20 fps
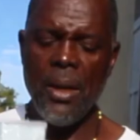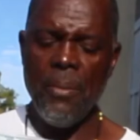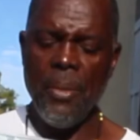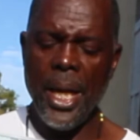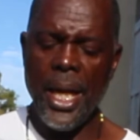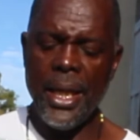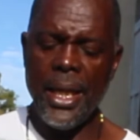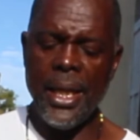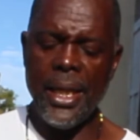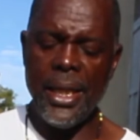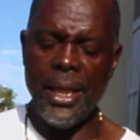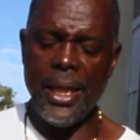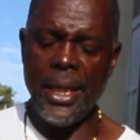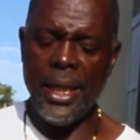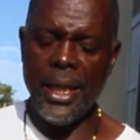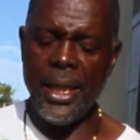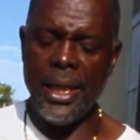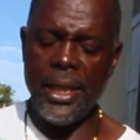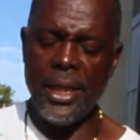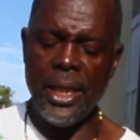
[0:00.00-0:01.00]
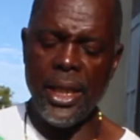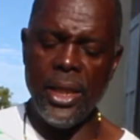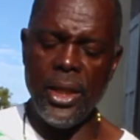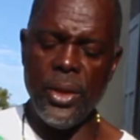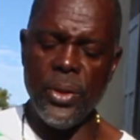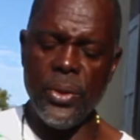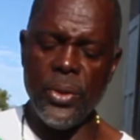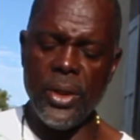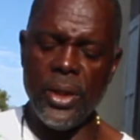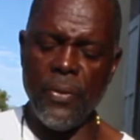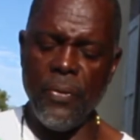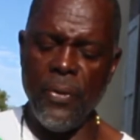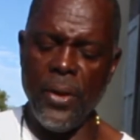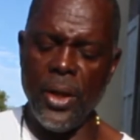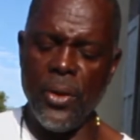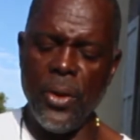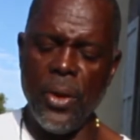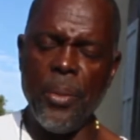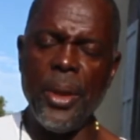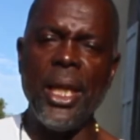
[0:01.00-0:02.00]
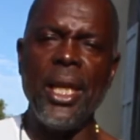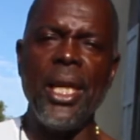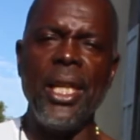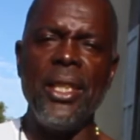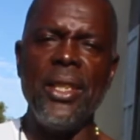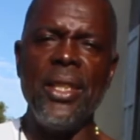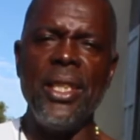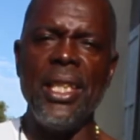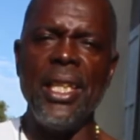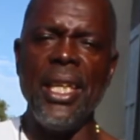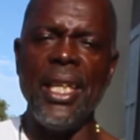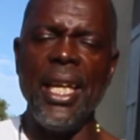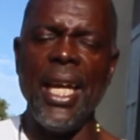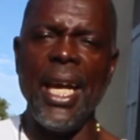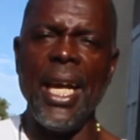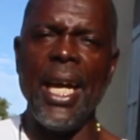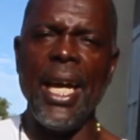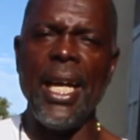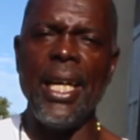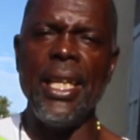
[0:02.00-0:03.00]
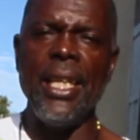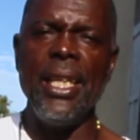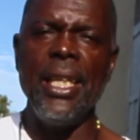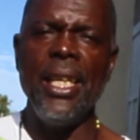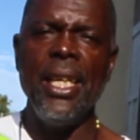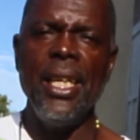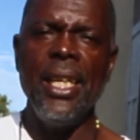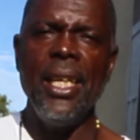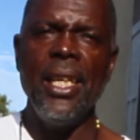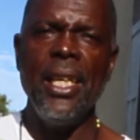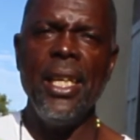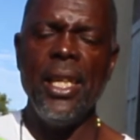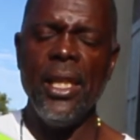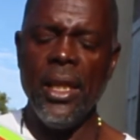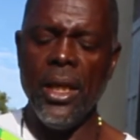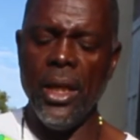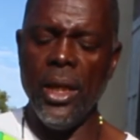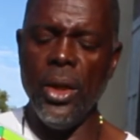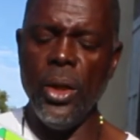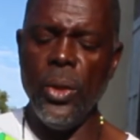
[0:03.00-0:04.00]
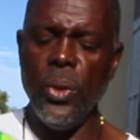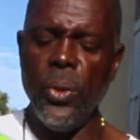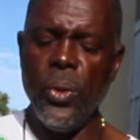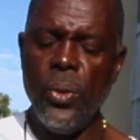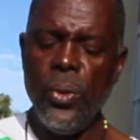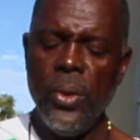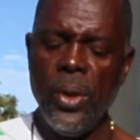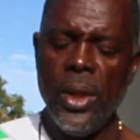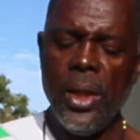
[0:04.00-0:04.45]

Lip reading: Back in the days you used the flour because you didn't have glue.